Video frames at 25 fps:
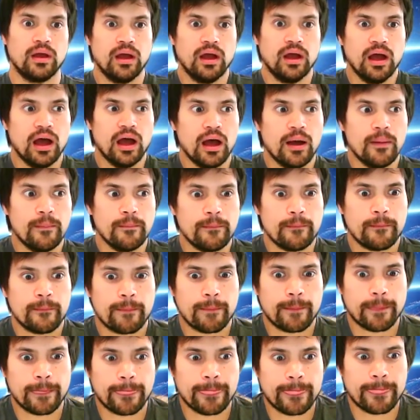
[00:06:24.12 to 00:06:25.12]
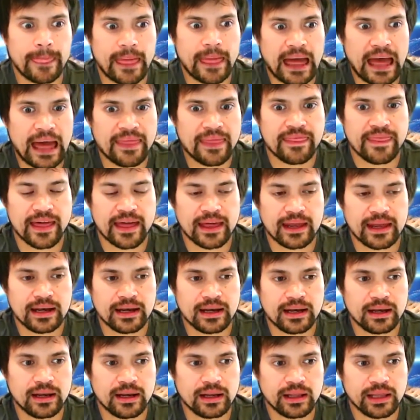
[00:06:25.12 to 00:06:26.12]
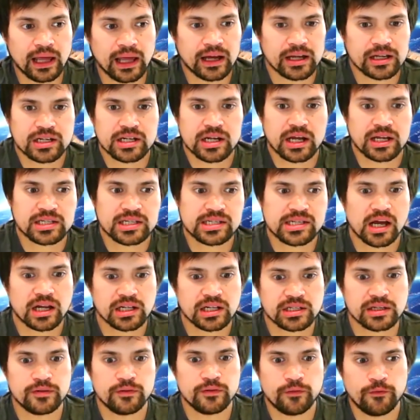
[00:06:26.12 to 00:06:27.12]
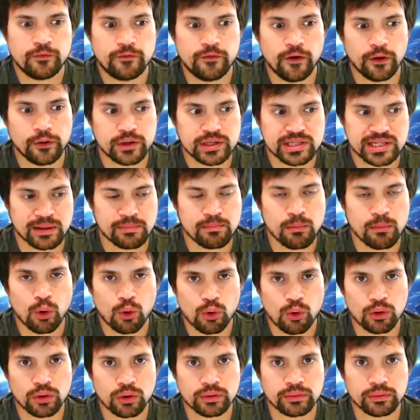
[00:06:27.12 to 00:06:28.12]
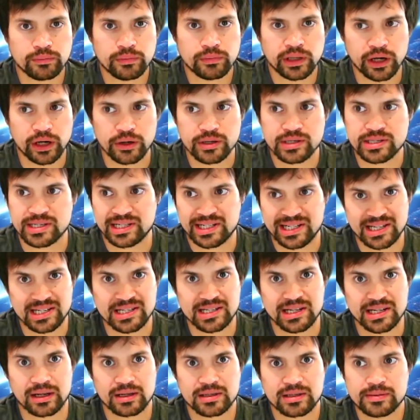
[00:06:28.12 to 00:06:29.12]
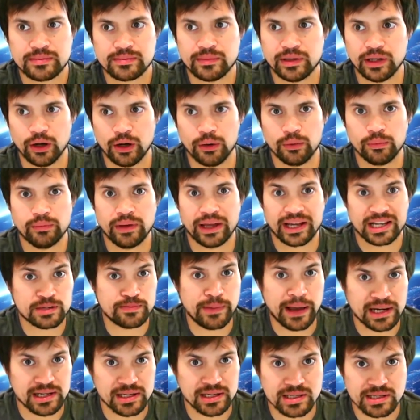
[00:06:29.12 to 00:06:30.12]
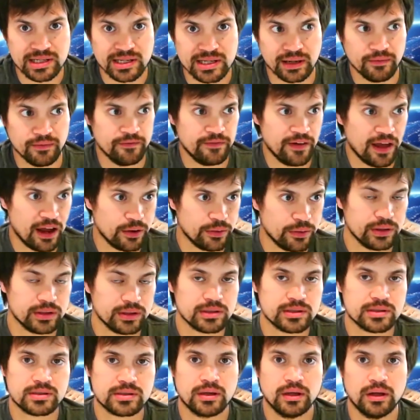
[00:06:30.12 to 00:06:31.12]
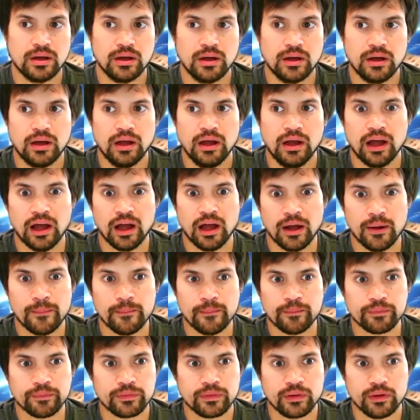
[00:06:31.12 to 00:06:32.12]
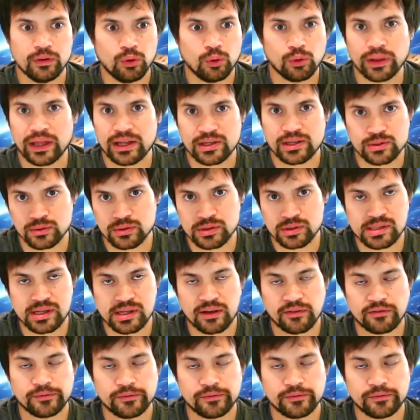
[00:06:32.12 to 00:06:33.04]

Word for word: Um, and then yeah, I, I, started focusing more on you know statistics, you know expectancy, variance, um, all that sort of stuff.